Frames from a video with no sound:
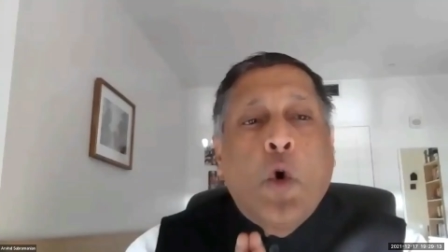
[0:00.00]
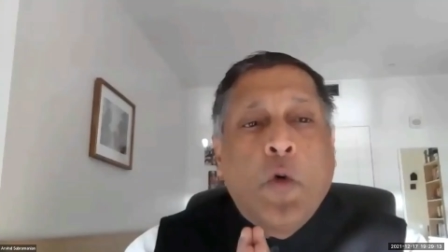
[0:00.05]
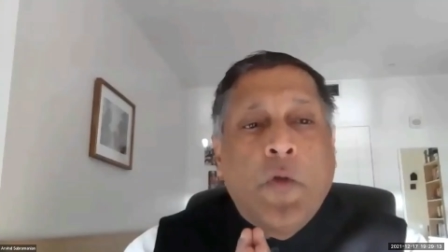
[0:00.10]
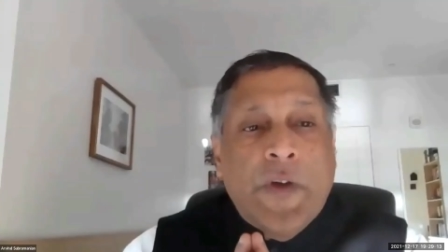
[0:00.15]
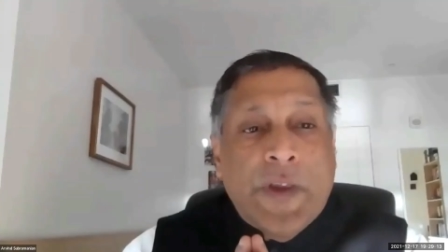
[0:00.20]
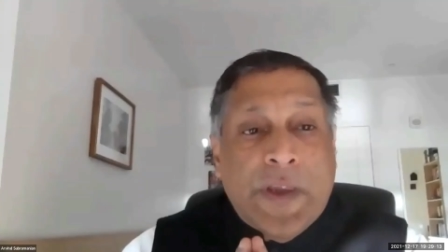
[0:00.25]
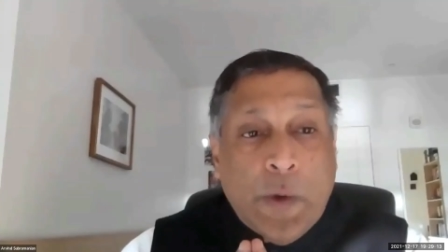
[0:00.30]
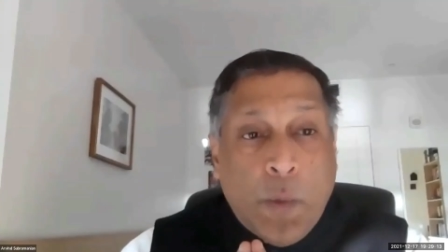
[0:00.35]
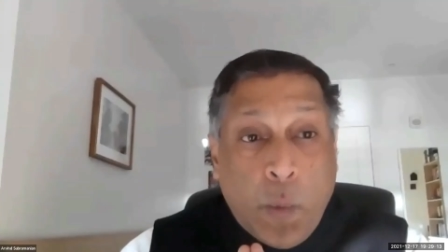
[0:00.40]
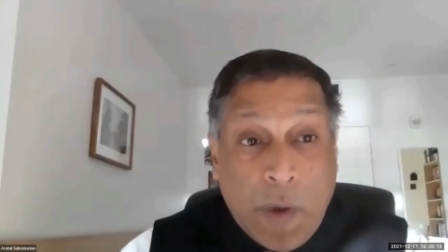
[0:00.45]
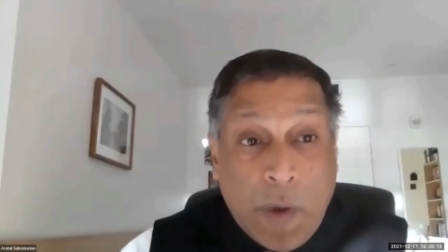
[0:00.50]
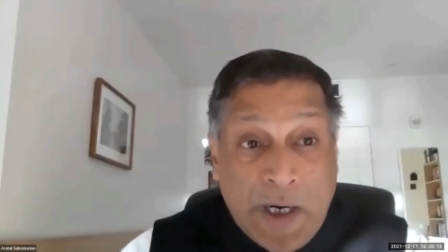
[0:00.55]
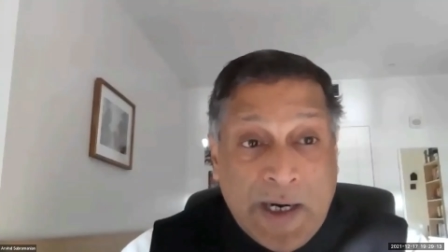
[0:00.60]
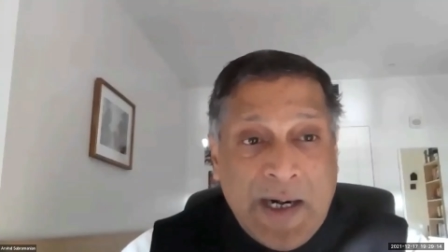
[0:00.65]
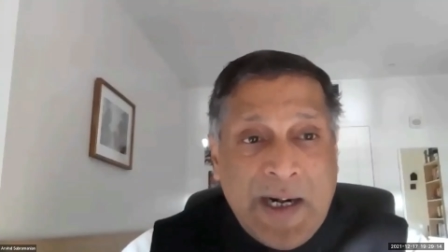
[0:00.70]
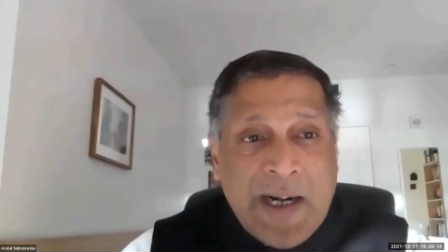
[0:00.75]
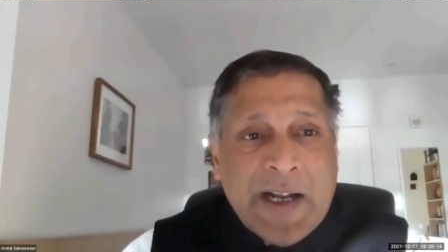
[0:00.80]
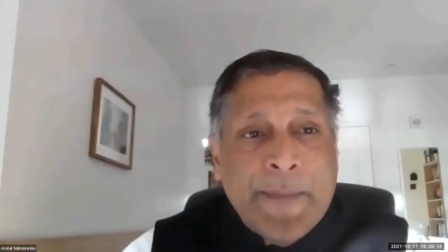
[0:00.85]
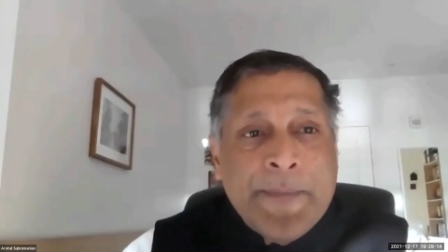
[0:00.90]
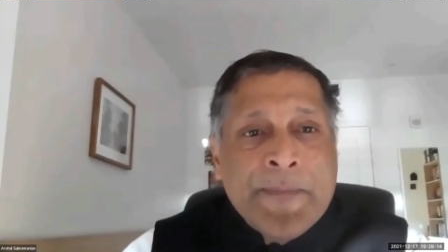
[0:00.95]
over the
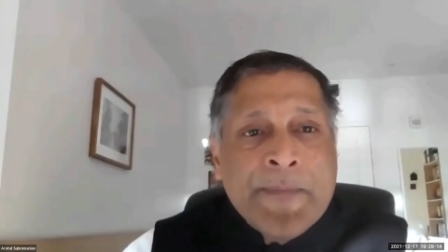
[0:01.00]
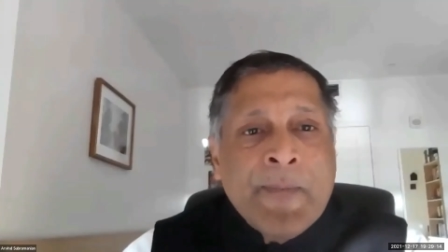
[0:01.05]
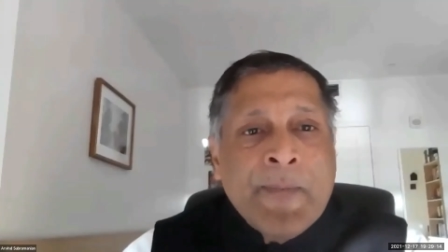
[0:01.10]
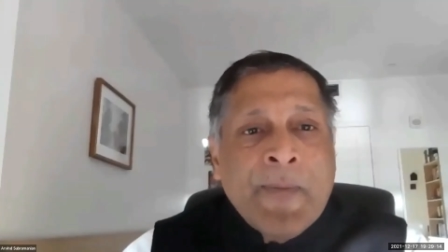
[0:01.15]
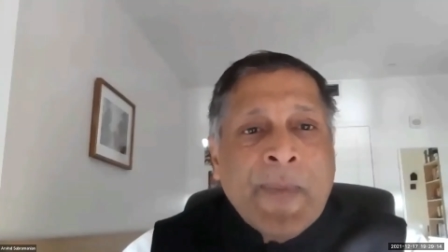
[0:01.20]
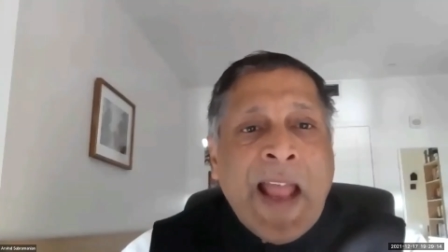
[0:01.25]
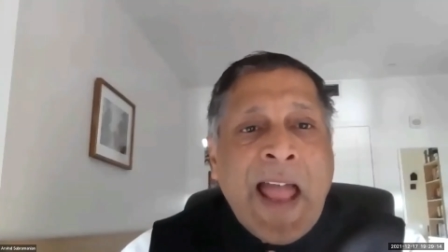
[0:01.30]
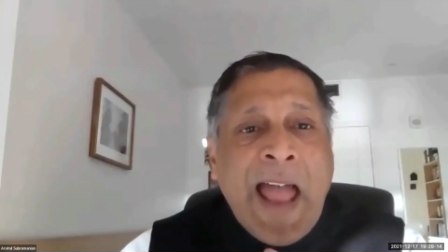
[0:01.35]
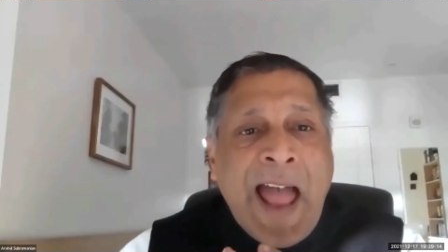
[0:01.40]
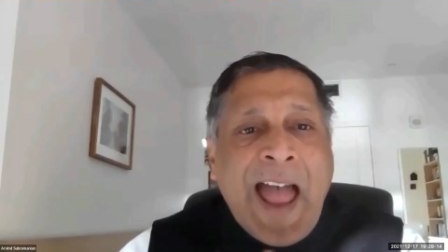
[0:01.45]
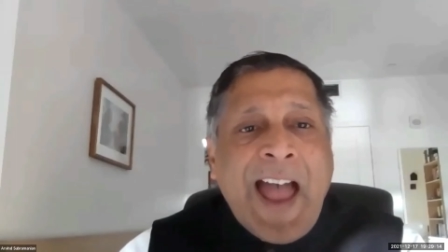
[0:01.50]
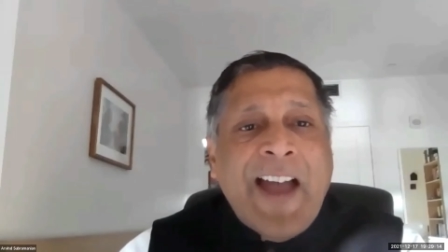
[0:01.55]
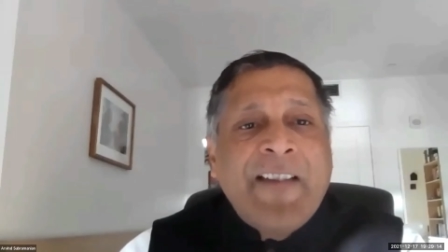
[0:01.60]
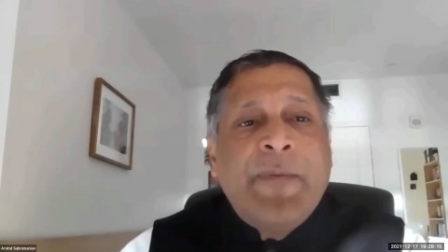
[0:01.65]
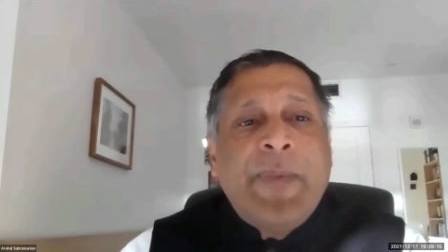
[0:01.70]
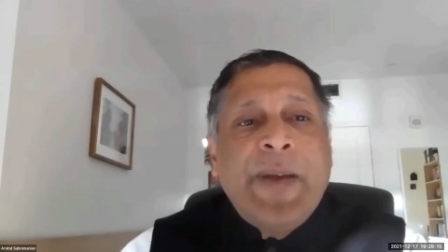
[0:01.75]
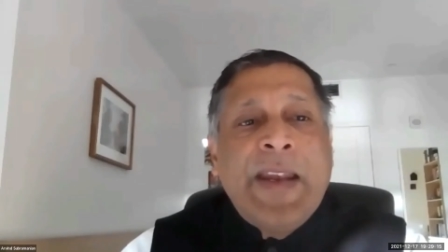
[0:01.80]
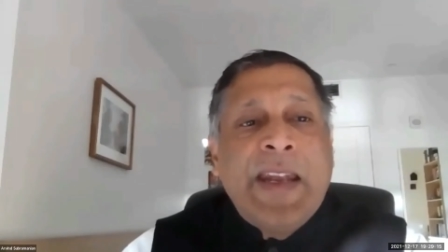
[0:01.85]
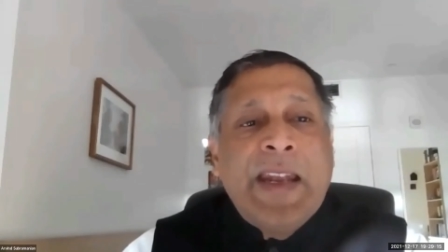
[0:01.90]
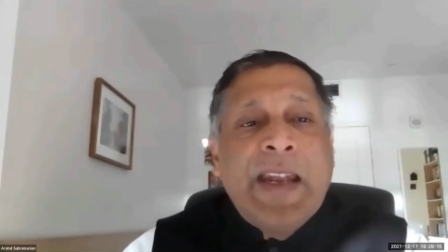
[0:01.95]
world
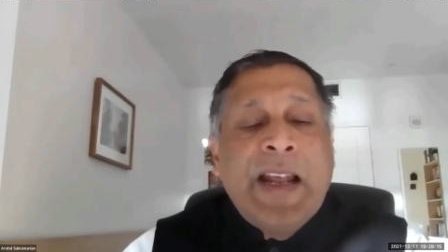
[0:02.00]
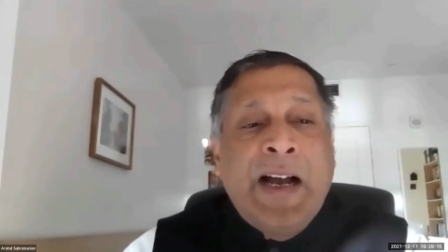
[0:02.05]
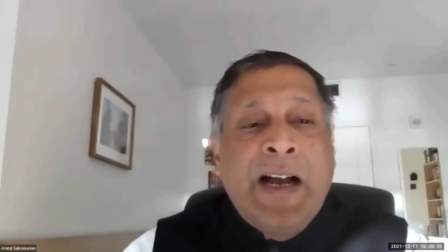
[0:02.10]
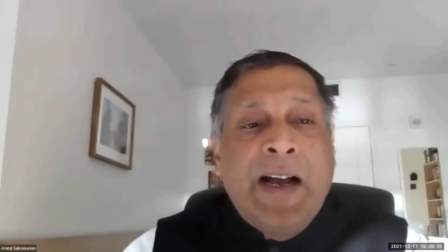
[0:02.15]
have been